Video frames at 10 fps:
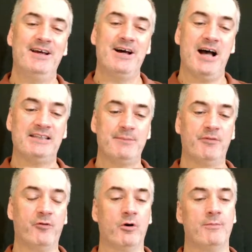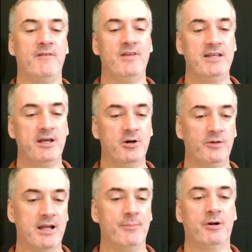I said before in my video
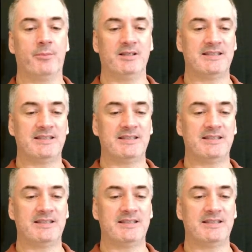that I put up on